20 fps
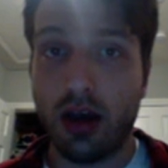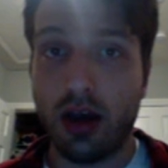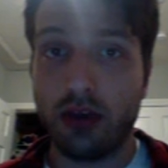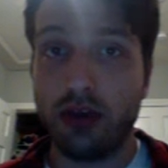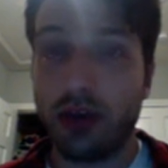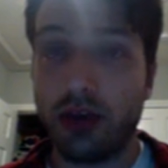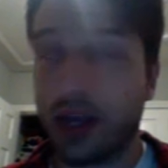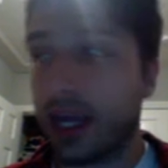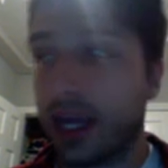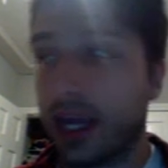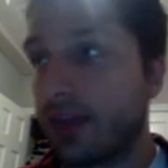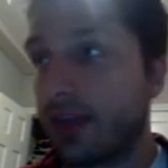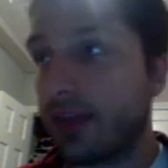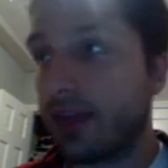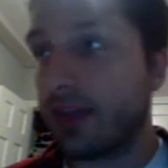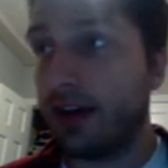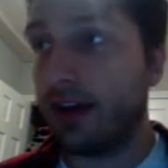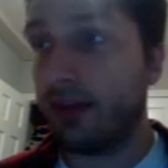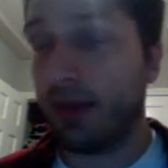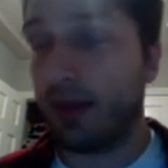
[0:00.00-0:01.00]
you can get that
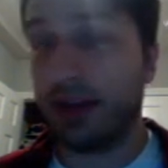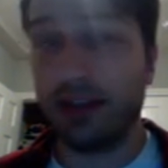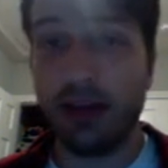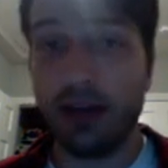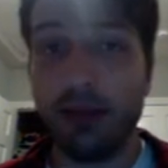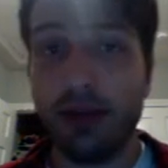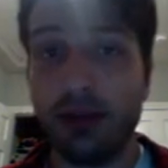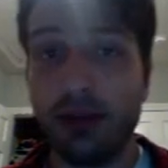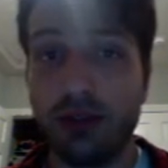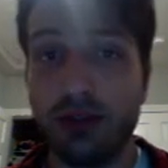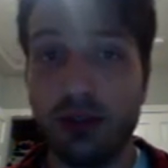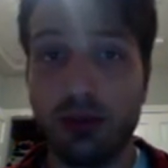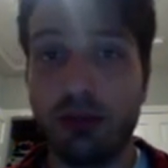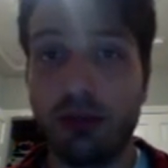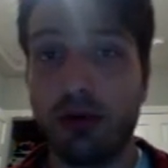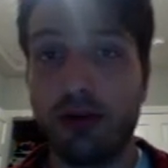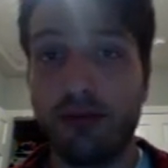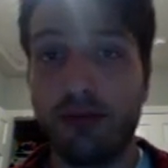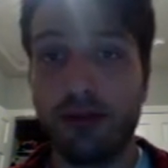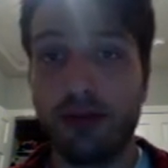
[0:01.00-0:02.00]
in my Deadbeat Super
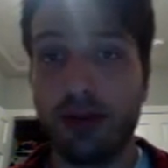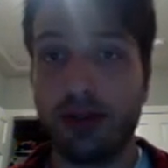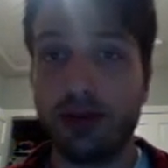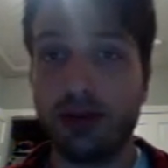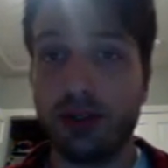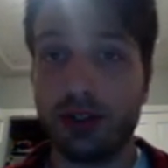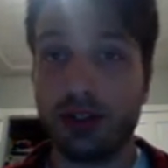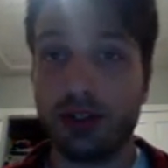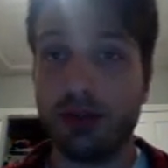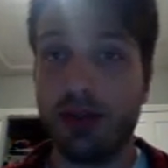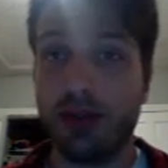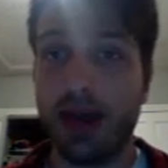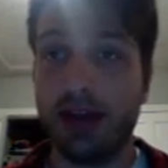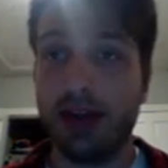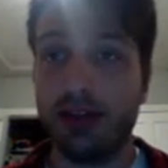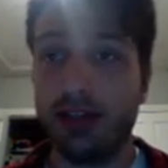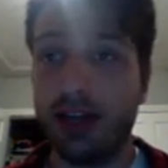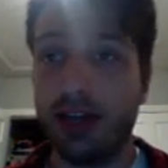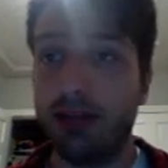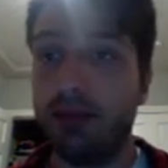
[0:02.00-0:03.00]
affiliate system at
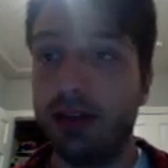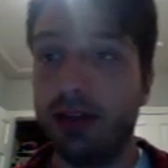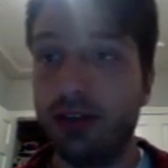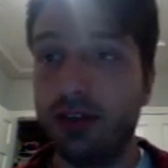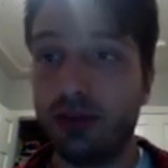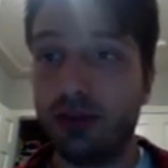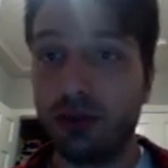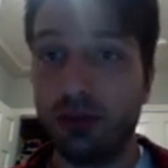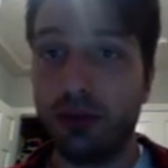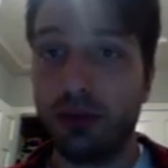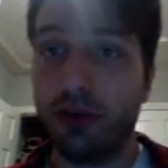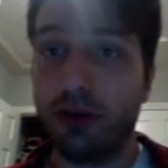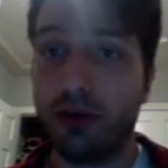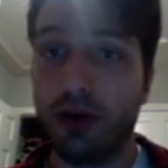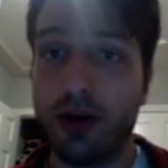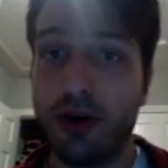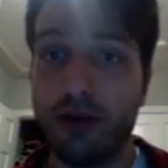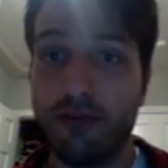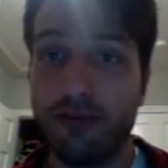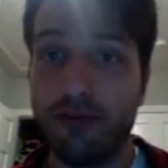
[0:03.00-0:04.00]

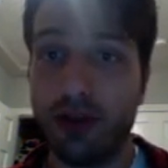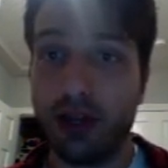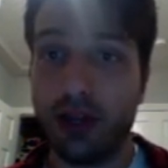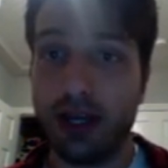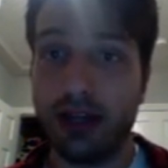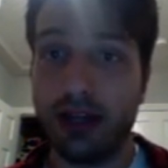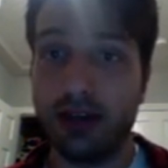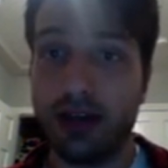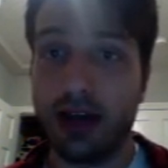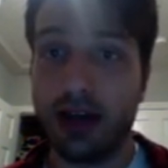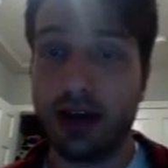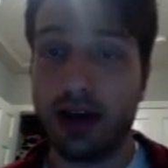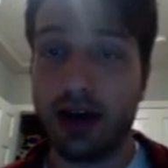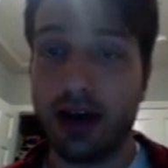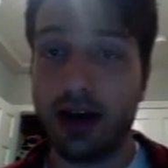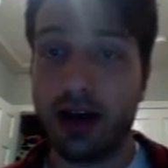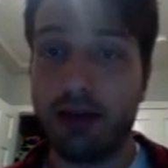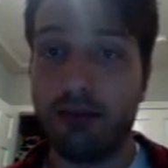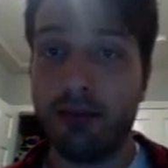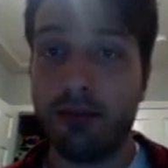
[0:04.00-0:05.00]

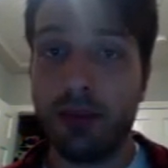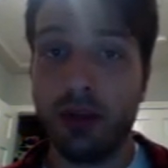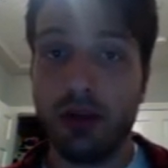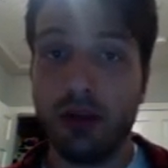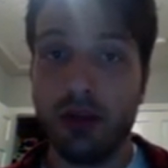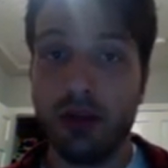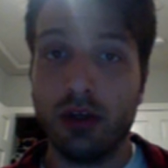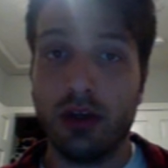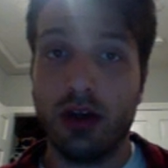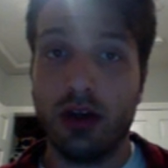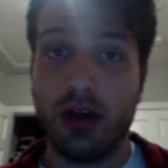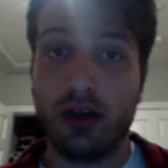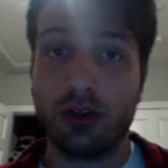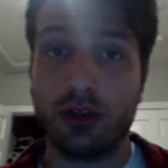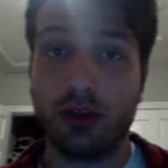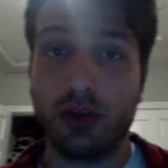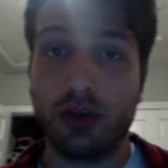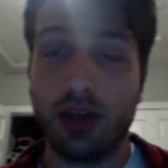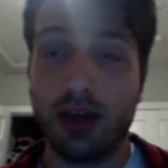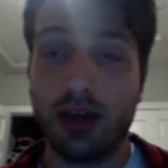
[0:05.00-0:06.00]
deadbeatsuperaffiliate.com. Uh, so
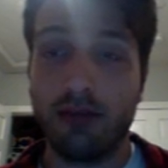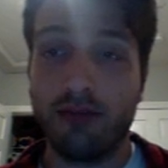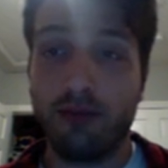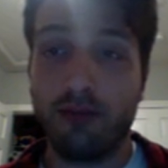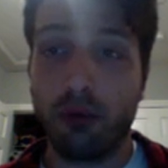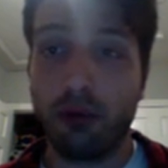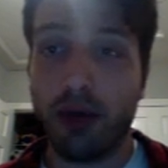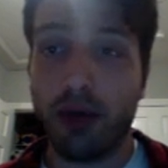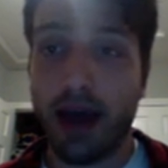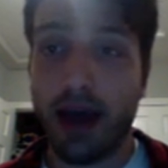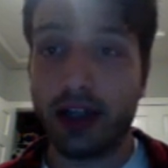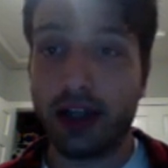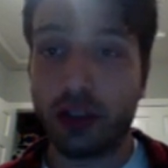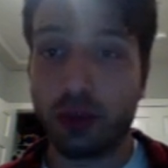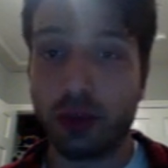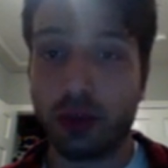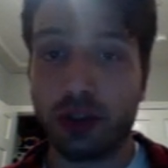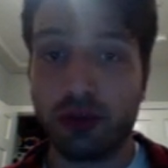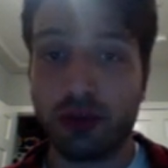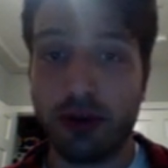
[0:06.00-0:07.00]
again, for the actual
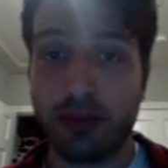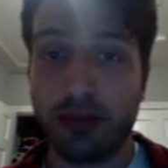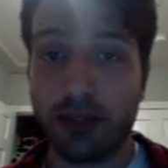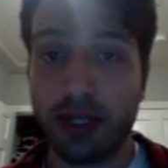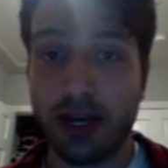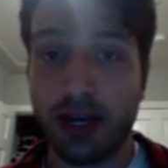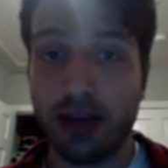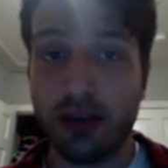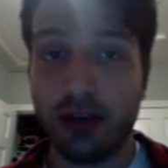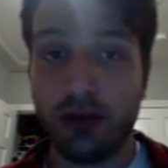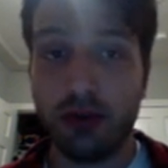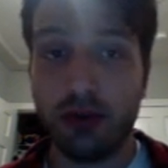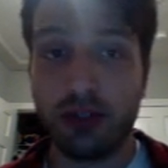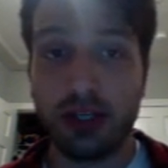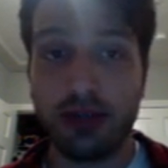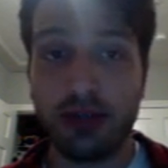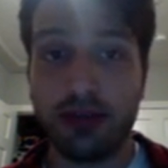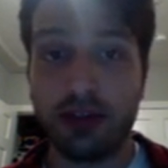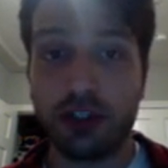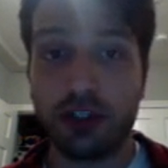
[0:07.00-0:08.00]
scripts that I use
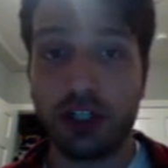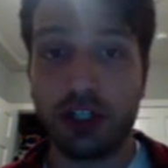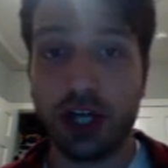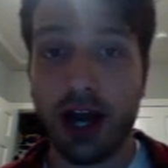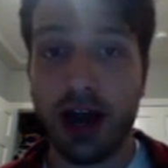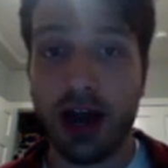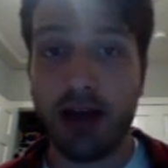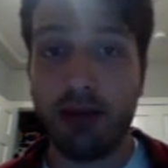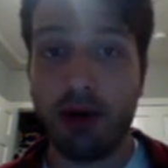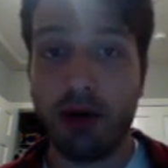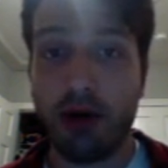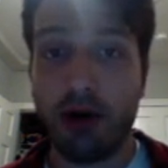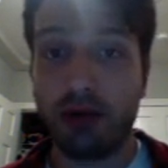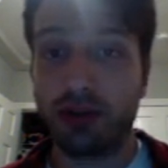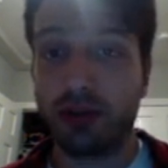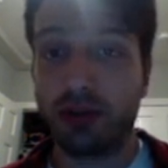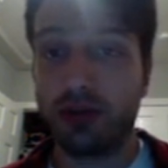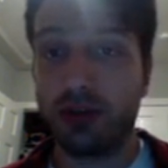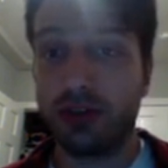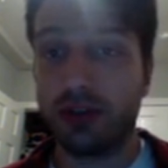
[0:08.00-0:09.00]
in this job,
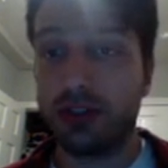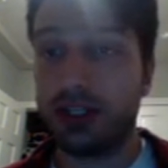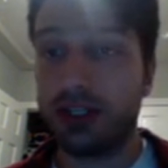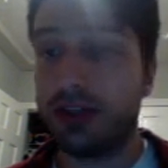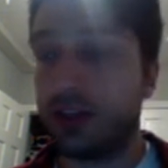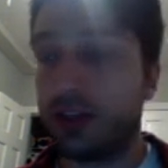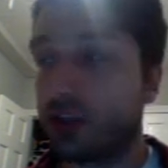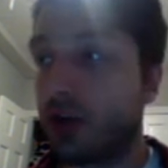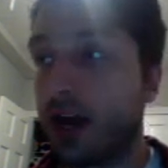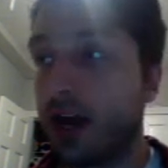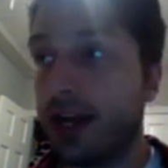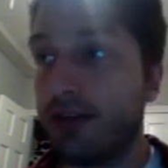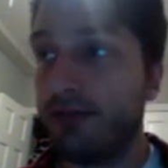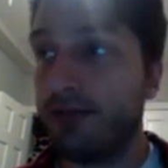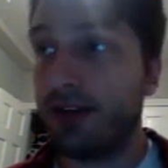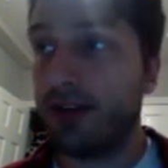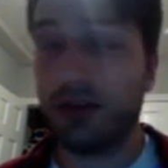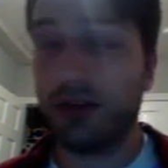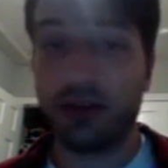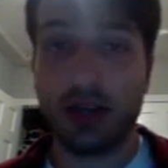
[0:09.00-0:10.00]
also to see the training
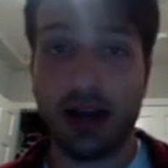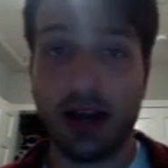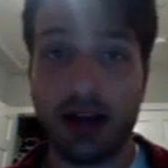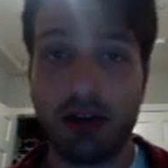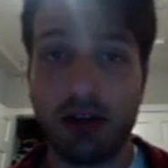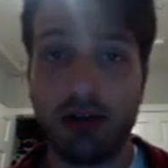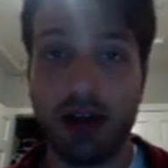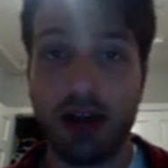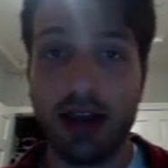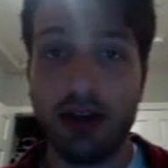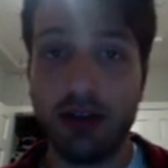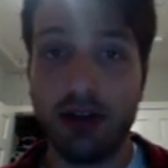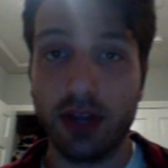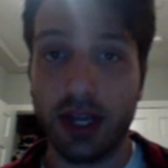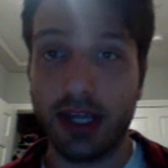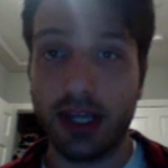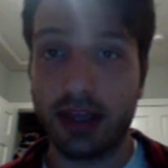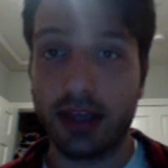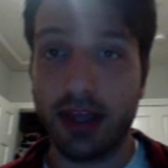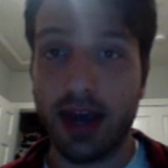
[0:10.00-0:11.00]
videos that I create, you can
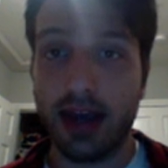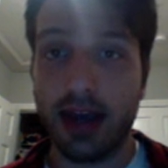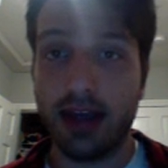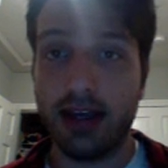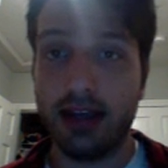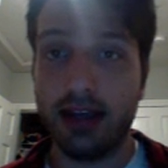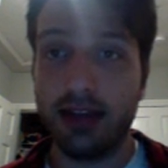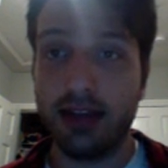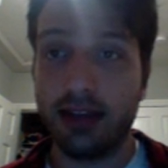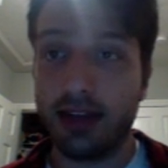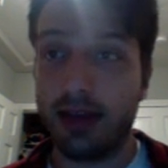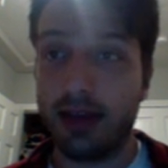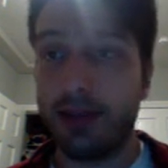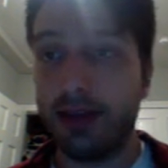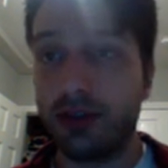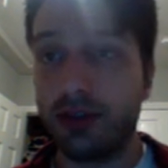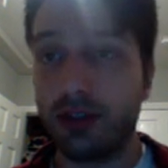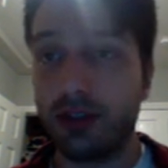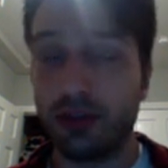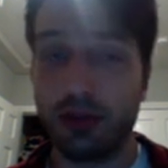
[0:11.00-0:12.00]
get that in the Deadbeat
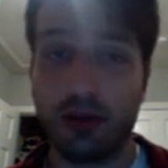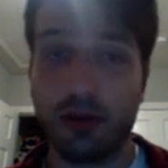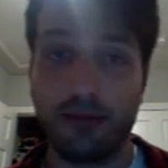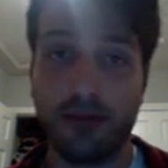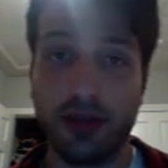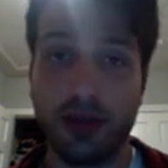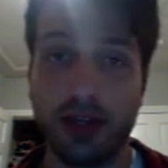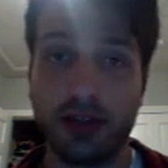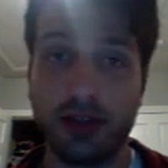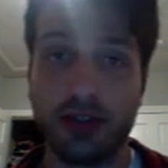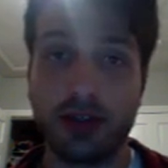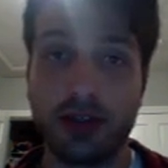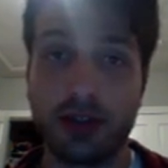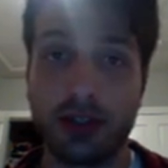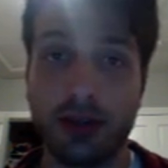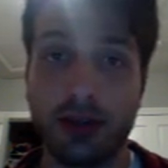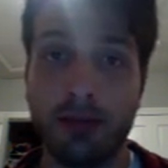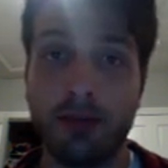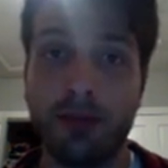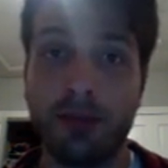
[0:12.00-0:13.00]
Super affiliate
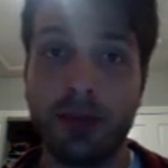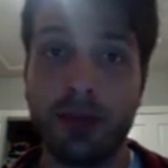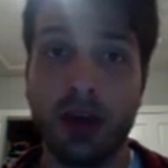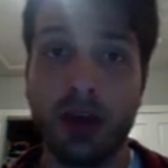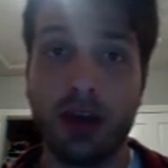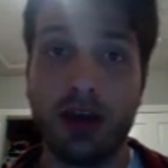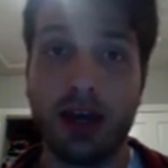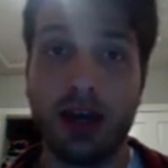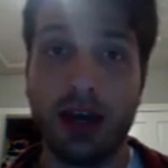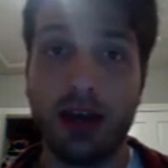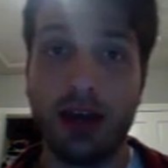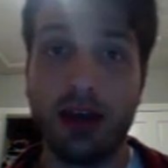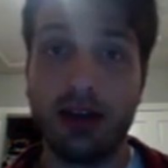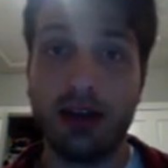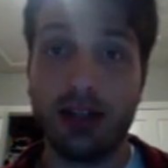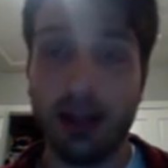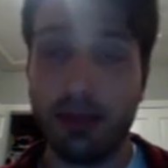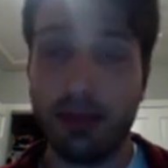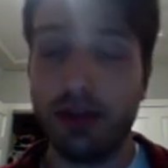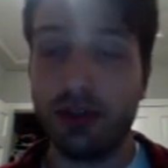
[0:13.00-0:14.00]
system at
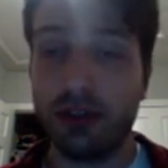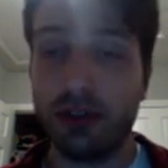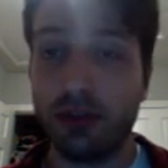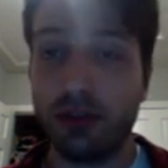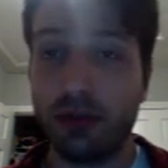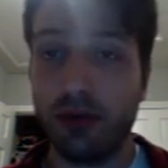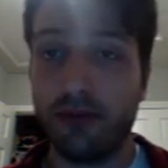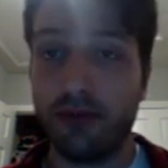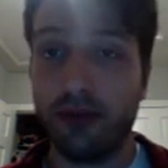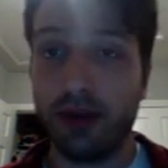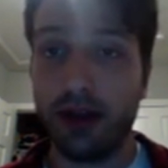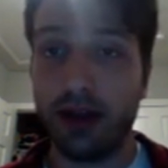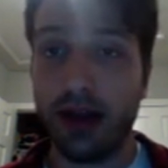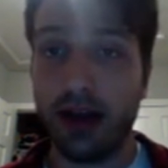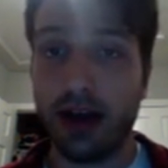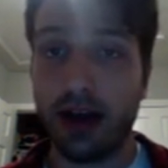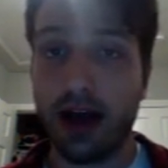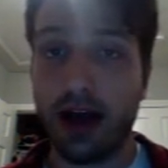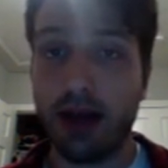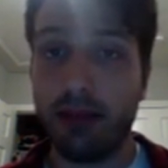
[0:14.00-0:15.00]

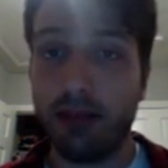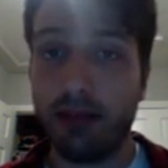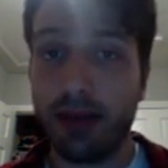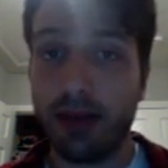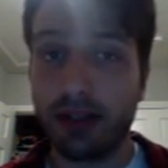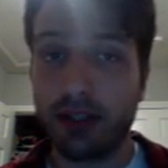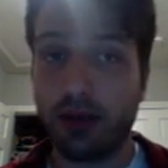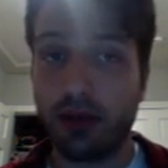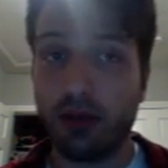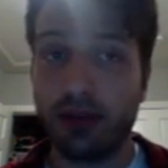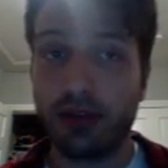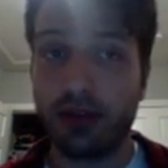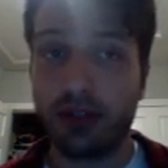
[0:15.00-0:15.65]
deadbeatsuperaffiliate.com. basically, what this